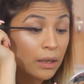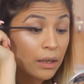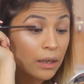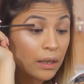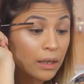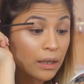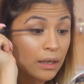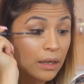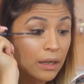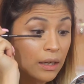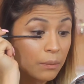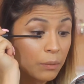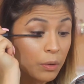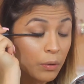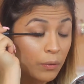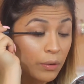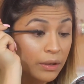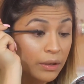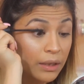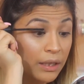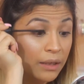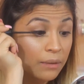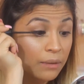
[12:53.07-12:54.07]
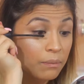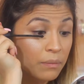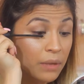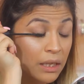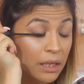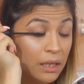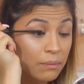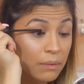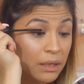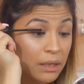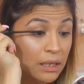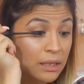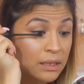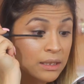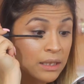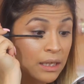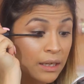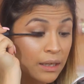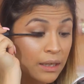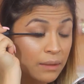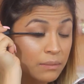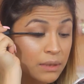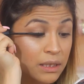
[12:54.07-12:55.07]
And I'm going like many
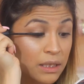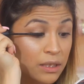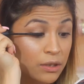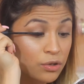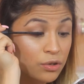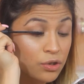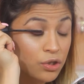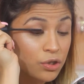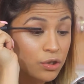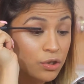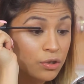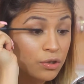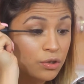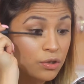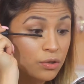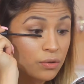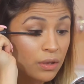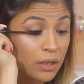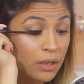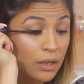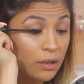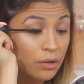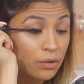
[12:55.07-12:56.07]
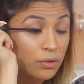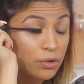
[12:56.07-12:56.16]
times, and you shouldn't do that.